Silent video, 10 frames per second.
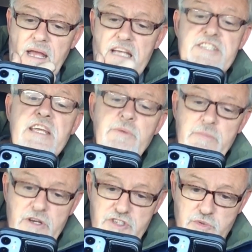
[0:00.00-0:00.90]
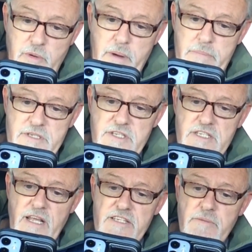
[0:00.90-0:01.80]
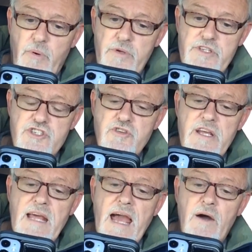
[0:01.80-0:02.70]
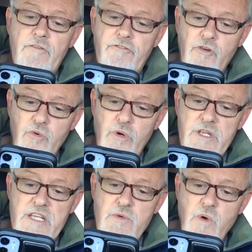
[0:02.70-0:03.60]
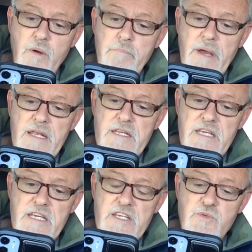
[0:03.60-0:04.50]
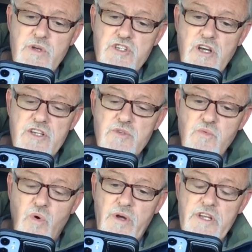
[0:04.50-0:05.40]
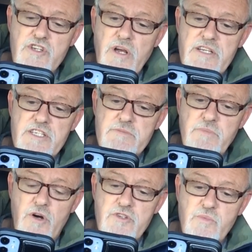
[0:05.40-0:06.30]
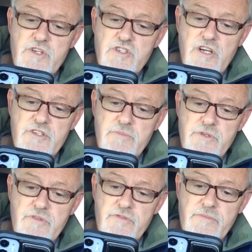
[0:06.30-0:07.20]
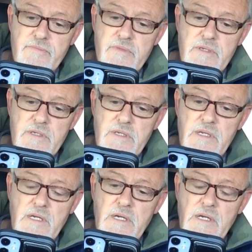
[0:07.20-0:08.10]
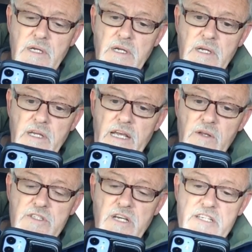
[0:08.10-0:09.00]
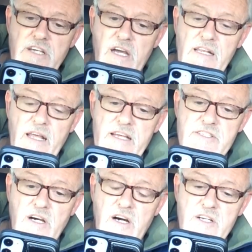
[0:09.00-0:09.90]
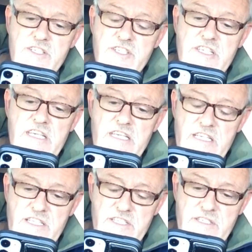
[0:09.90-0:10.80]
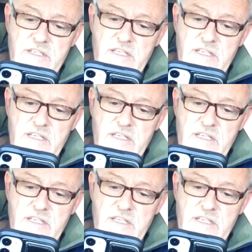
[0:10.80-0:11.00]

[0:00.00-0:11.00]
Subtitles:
As seen with most of the swimming puppies, his legs are pointed straight out forward, he won't bend knees when trying to walk, and he drags his bottom when trying to move. It looks like his hind legs are skis.